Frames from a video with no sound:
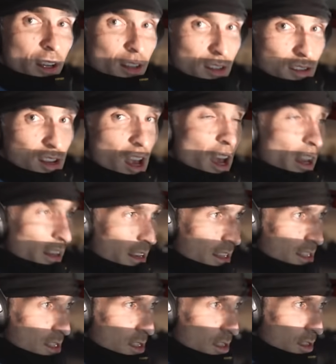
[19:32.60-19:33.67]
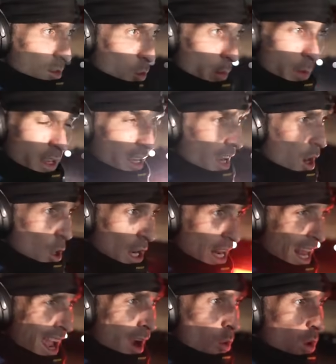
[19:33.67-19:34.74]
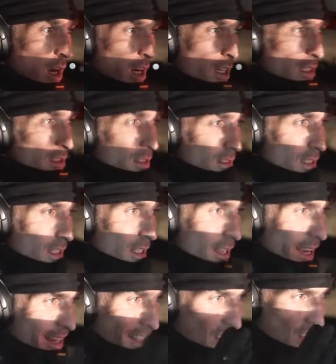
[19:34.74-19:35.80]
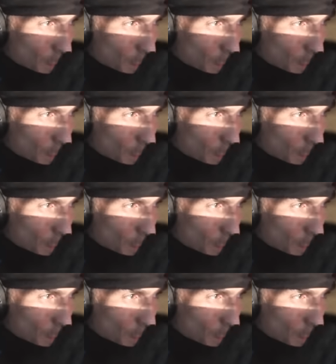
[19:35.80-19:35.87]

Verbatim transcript: concern is we've been going an hour and it's